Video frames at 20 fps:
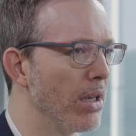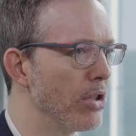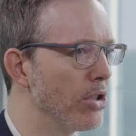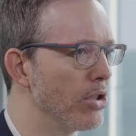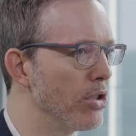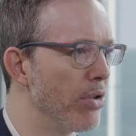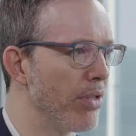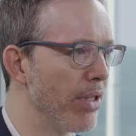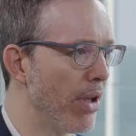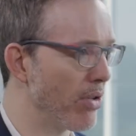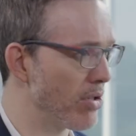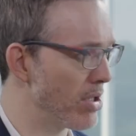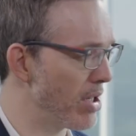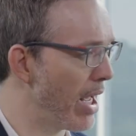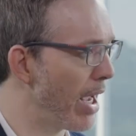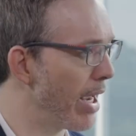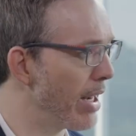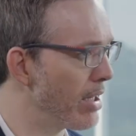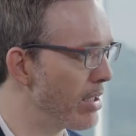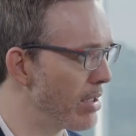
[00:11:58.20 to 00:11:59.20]

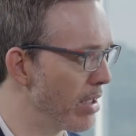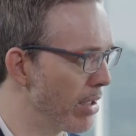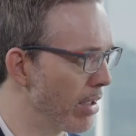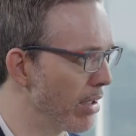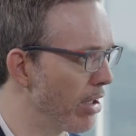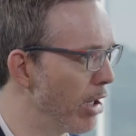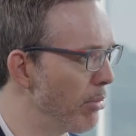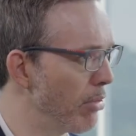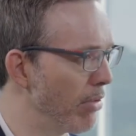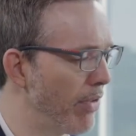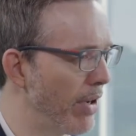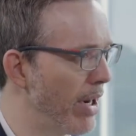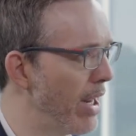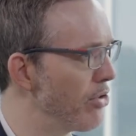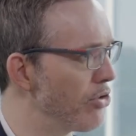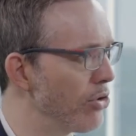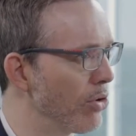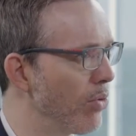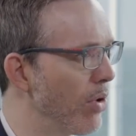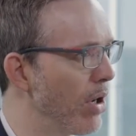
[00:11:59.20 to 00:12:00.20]
2008 in the global
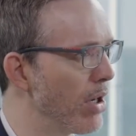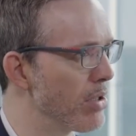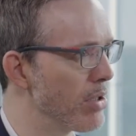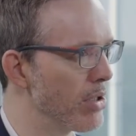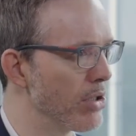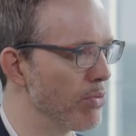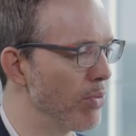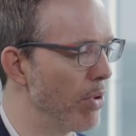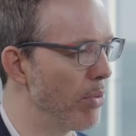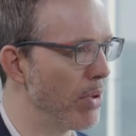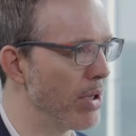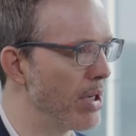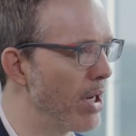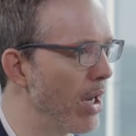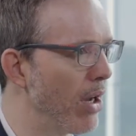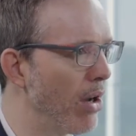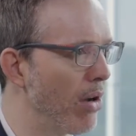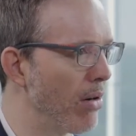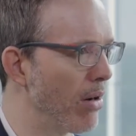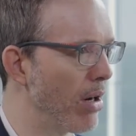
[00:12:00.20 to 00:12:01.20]
financial crisis, we were
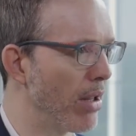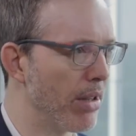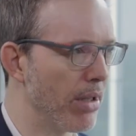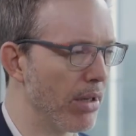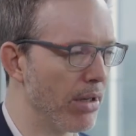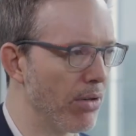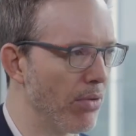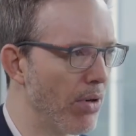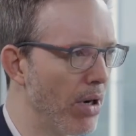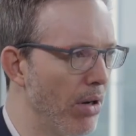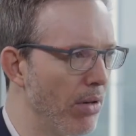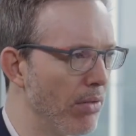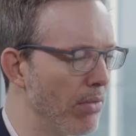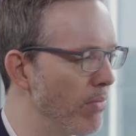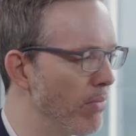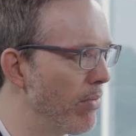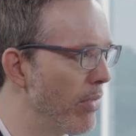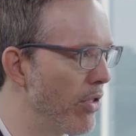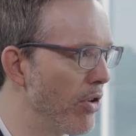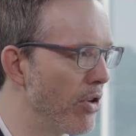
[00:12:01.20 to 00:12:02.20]
down, I think, around
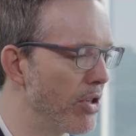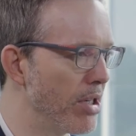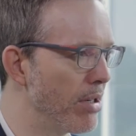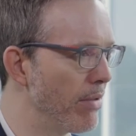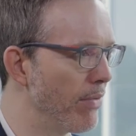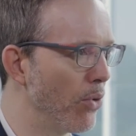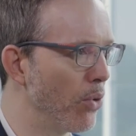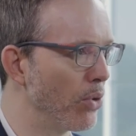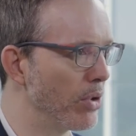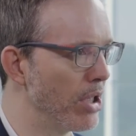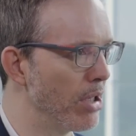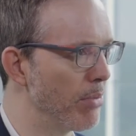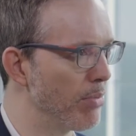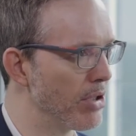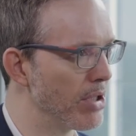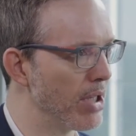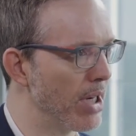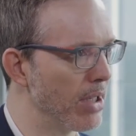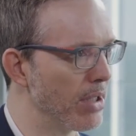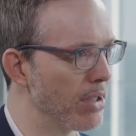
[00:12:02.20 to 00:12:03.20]

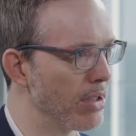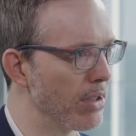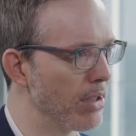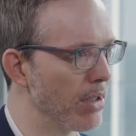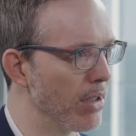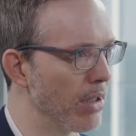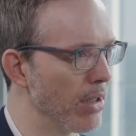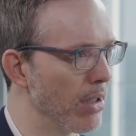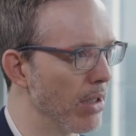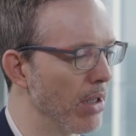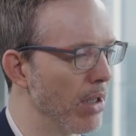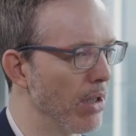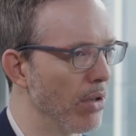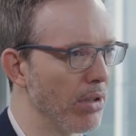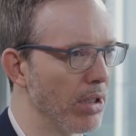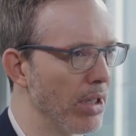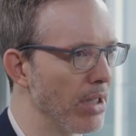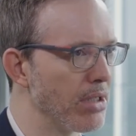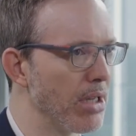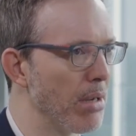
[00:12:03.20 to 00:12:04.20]
13-14%,
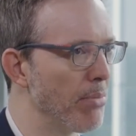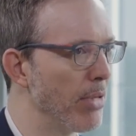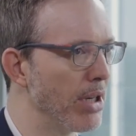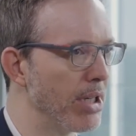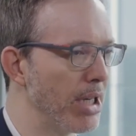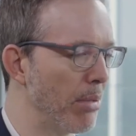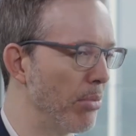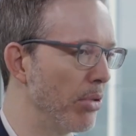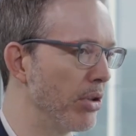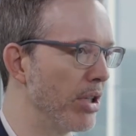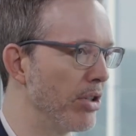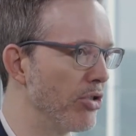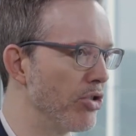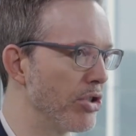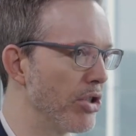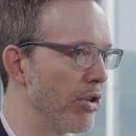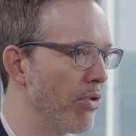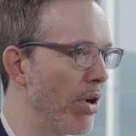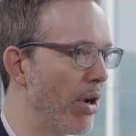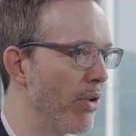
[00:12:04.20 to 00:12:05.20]
let's say mid double
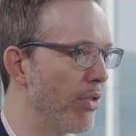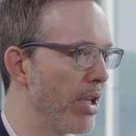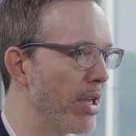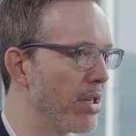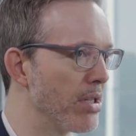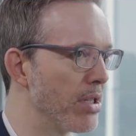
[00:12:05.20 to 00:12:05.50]
digits around there.